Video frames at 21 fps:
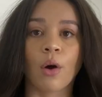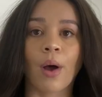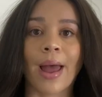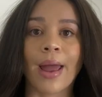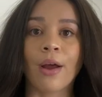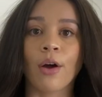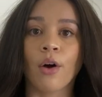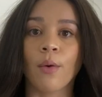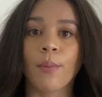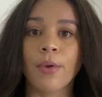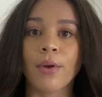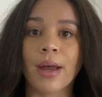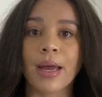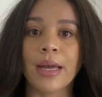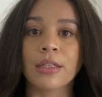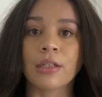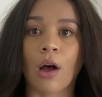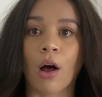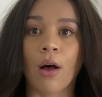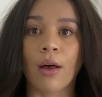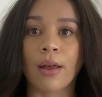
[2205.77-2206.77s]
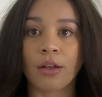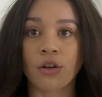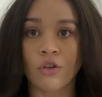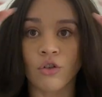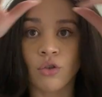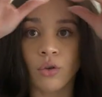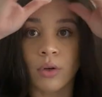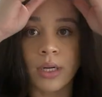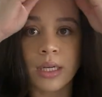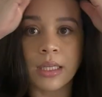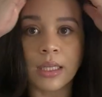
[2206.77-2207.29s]
I hope you guys all
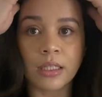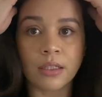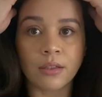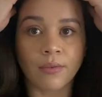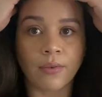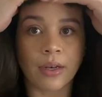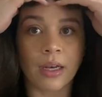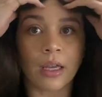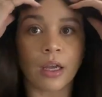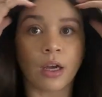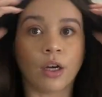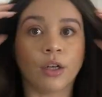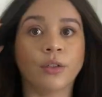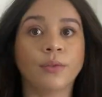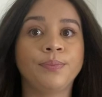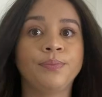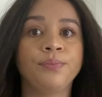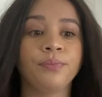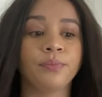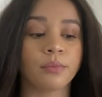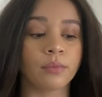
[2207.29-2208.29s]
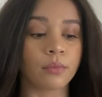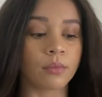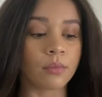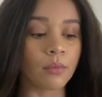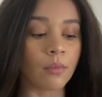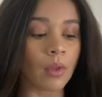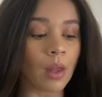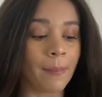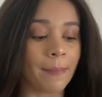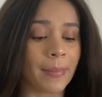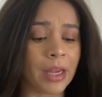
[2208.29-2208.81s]
enjoyed this video.
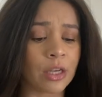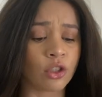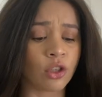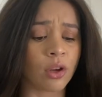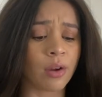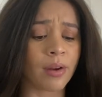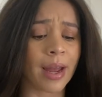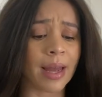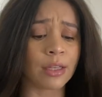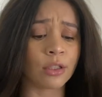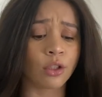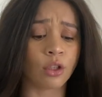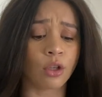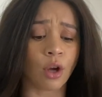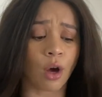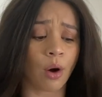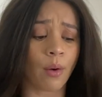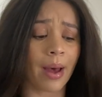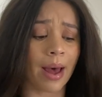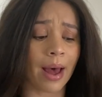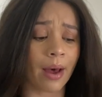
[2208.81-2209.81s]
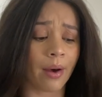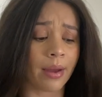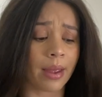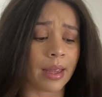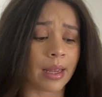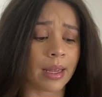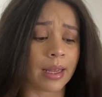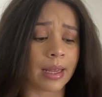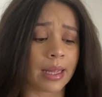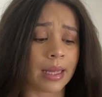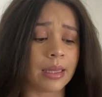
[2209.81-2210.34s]
Make sure you guys go out
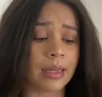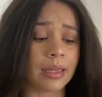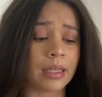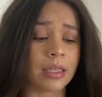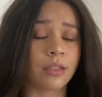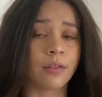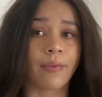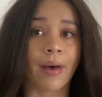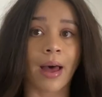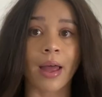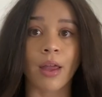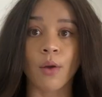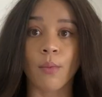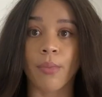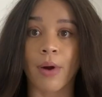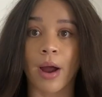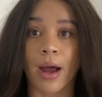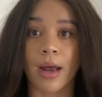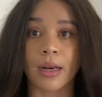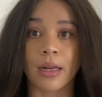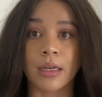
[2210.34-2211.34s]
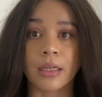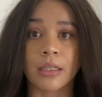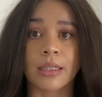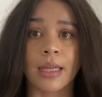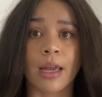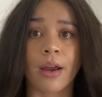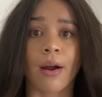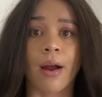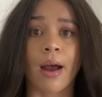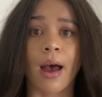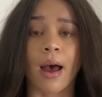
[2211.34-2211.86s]
and get these volume products. They
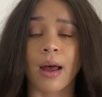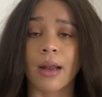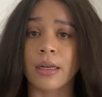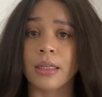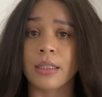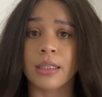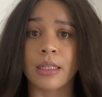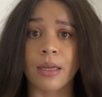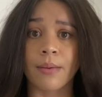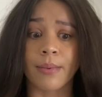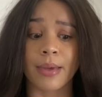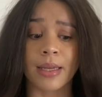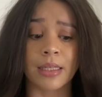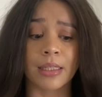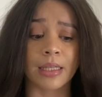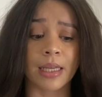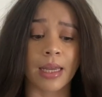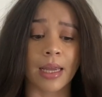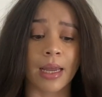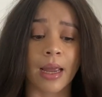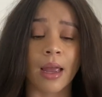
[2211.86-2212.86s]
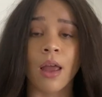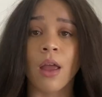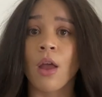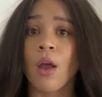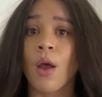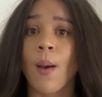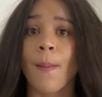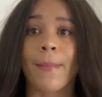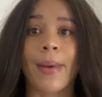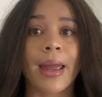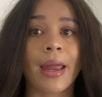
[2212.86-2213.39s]
are honestly amazing.
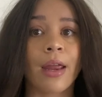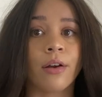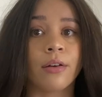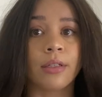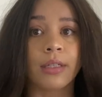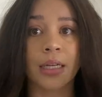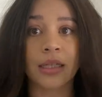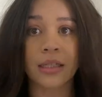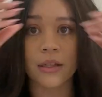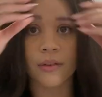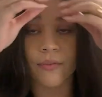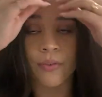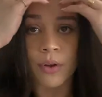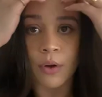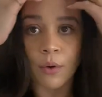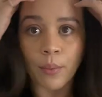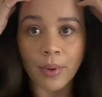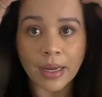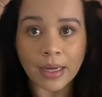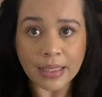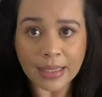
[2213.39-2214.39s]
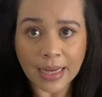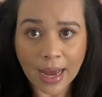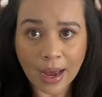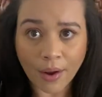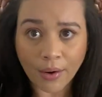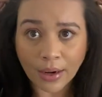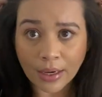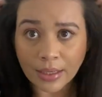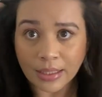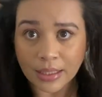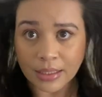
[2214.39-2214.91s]
My hair doesn't feel weighed
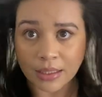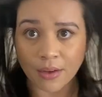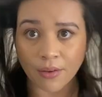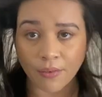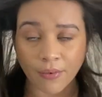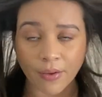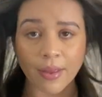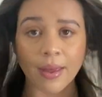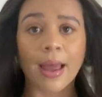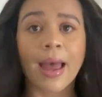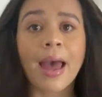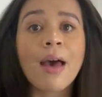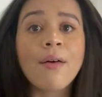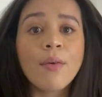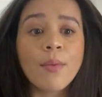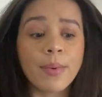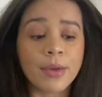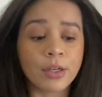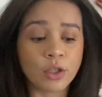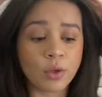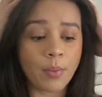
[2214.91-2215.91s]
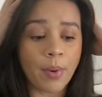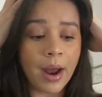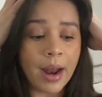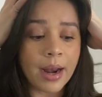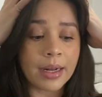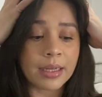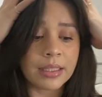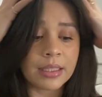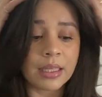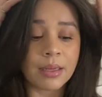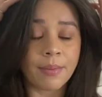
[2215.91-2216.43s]
down. It doesn't feel like I have a bunch of
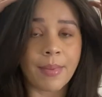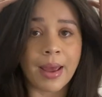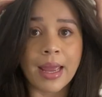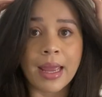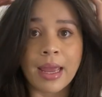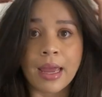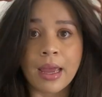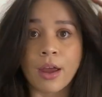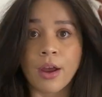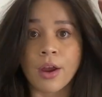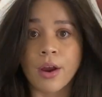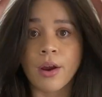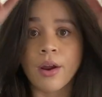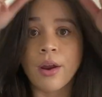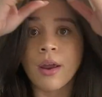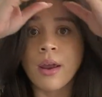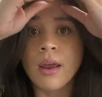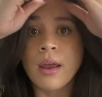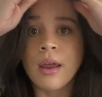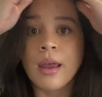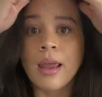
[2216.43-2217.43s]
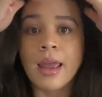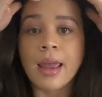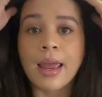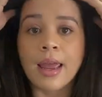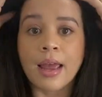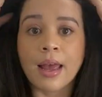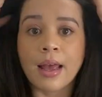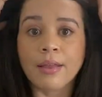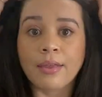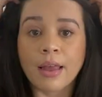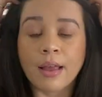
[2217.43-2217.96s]
products in my hair.
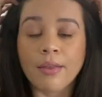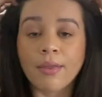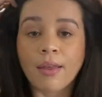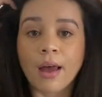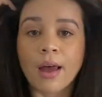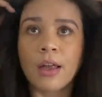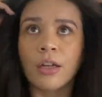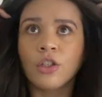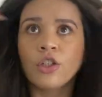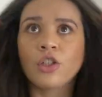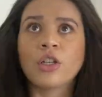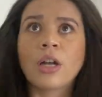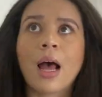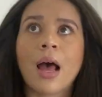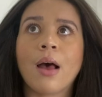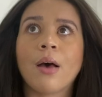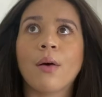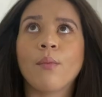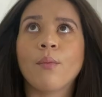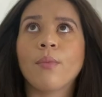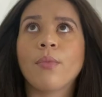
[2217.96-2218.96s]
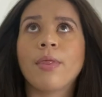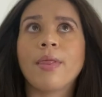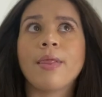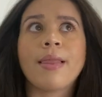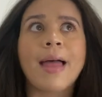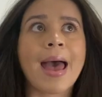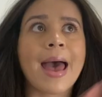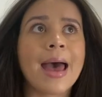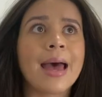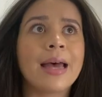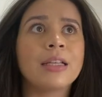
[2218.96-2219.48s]
And they launched
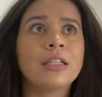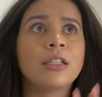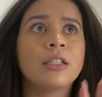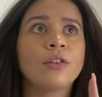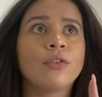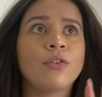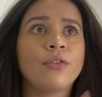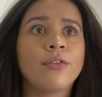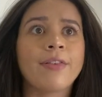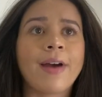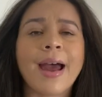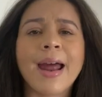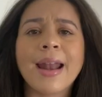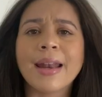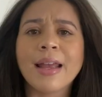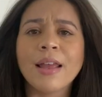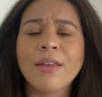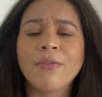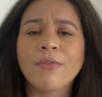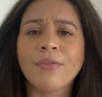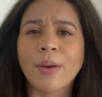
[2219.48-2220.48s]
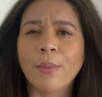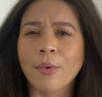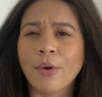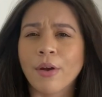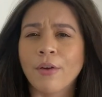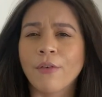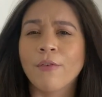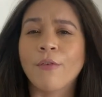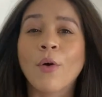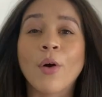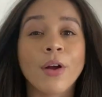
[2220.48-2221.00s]
last Friday, February
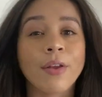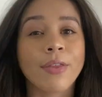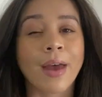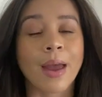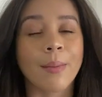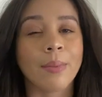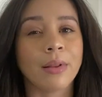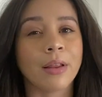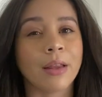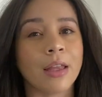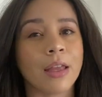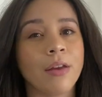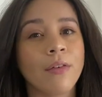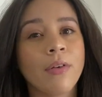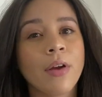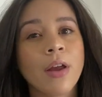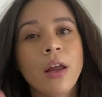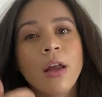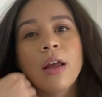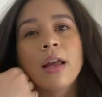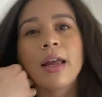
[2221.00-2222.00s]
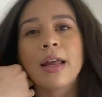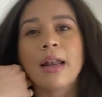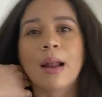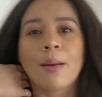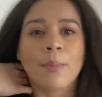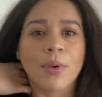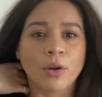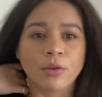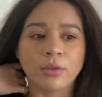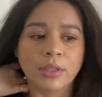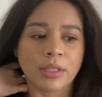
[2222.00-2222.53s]
4th, I believe. And
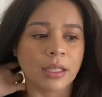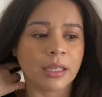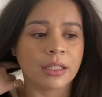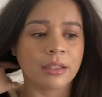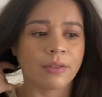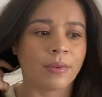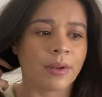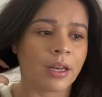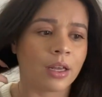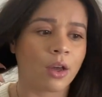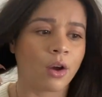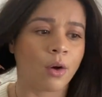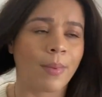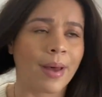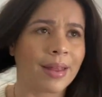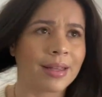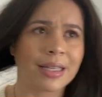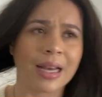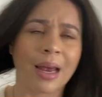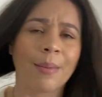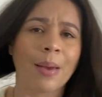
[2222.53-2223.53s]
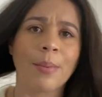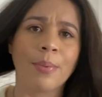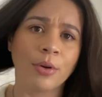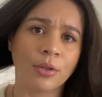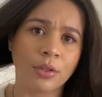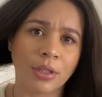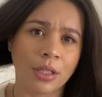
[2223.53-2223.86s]
I'm posting this video. By the time I post